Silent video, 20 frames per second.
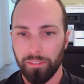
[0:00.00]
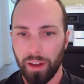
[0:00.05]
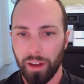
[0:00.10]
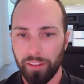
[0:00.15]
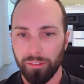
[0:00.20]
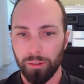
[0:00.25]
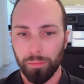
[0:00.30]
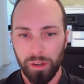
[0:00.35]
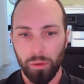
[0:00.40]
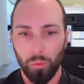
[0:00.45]

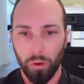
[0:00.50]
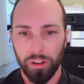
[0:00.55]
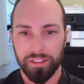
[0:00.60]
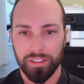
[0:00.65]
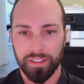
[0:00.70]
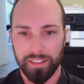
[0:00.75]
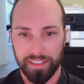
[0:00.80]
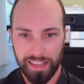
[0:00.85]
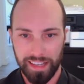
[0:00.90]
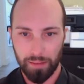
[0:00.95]
everybody wants
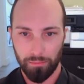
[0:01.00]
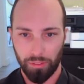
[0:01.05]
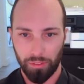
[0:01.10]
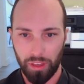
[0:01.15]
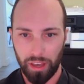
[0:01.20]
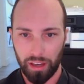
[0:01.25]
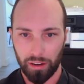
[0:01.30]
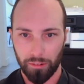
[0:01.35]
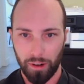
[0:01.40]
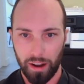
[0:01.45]
the same
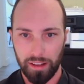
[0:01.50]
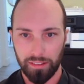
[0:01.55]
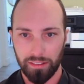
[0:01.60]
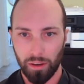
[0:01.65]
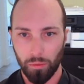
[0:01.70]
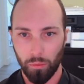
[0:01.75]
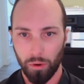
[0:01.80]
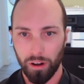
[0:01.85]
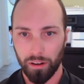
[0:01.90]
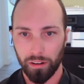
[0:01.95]
thing, right?
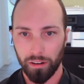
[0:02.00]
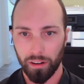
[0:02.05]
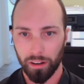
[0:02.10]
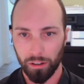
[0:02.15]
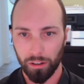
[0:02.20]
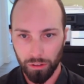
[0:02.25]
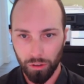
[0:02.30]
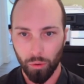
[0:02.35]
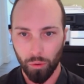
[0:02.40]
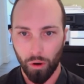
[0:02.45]
They want a
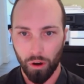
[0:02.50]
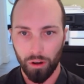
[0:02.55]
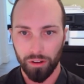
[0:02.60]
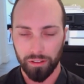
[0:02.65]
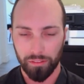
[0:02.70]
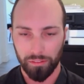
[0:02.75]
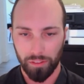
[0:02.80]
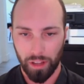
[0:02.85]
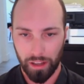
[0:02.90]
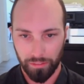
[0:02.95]
good
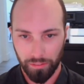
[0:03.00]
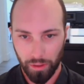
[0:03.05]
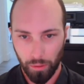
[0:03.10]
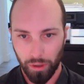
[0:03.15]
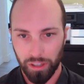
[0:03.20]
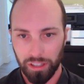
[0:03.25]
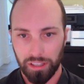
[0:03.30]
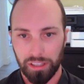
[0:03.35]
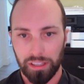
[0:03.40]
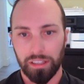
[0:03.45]
quality of life. They
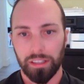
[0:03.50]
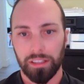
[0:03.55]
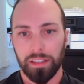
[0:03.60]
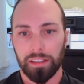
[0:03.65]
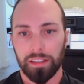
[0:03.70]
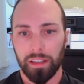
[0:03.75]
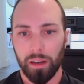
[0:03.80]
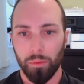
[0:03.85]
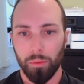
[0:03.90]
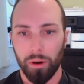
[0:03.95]
want
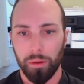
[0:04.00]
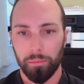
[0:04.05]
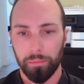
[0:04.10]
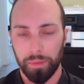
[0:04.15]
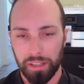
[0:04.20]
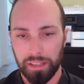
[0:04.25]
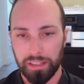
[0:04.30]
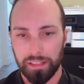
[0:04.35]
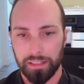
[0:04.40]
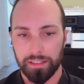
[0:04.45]
healing. They want
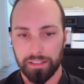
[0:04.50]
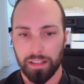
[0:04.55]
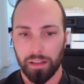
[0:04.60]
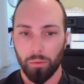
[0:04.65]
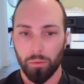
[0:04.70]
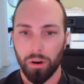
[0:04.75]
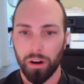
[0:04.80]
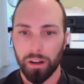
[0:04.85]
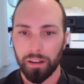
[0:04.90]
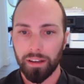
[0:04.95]
peace. They
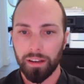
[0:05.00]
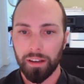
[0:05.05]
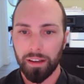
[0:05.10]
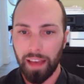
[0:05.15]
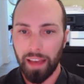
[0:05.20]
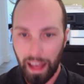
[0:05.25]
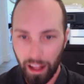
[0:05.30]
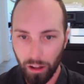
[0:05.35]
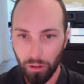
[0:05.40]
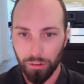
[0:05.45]
want
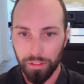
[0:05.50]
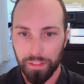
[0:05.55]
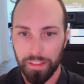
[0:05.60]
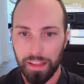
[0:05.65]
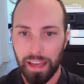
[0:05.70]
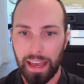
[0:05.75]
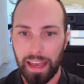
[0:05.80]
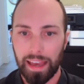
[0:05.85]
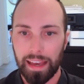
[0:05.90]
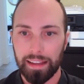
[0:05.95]
health.
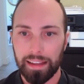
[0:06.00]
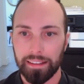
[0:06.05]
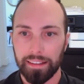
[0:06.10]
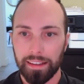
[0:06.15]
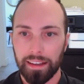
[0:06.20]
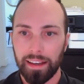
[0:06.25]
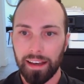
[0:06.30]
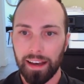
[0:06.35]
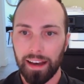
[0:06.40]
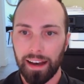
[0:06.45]
And,
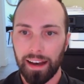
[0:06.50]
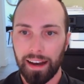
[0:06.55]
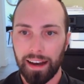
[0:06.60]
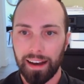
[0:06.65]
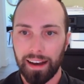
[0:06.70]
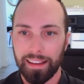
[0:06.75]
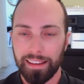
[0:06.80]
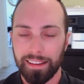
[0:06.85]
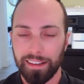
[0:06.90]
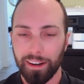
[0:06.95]

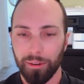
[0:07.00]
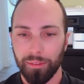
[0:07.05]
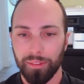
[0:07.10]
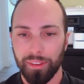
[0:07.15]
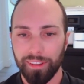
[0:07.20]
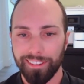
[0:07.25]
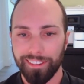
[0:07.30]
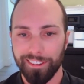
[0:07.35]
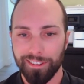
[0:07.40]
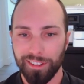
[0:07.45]

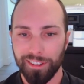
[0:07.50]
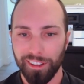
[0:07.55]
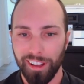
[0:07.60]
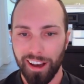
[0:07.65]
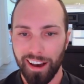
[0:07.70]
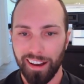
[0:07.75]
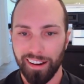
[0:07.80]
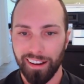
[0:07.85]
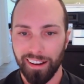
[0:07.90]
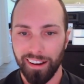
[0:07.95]
there's a
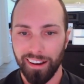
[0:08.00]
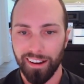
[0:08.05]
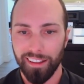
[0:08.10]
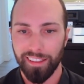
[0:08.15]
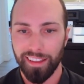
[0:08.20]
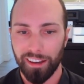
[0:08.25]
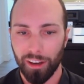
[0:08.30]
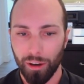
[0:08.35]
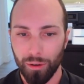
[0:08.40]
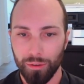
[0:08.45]
lot
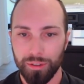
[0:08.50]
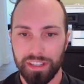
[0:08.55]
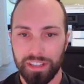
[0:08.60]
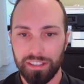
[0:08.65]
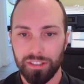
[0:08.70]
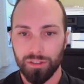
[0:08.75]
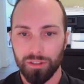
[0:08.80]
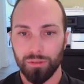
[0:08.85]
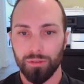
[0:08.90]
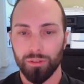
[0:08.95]
that goes
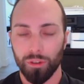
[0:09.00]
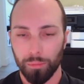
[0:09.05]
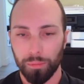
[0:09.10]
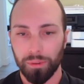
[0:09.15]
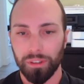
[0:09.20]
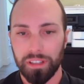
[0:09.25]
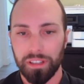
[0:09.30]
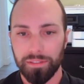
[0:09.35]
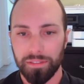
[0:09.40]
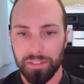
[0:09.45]
into your
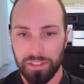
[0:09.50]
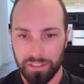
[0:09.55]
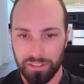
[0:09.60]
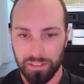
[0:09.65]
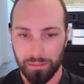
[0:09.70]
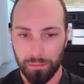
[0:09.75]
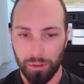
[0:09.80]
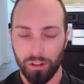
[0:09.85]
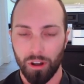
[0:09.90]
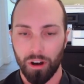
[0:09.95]
belief
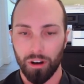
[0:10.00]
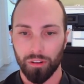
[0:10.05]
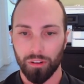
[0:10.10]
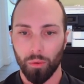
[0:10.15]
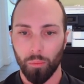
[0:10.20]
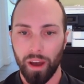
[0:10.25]
system along the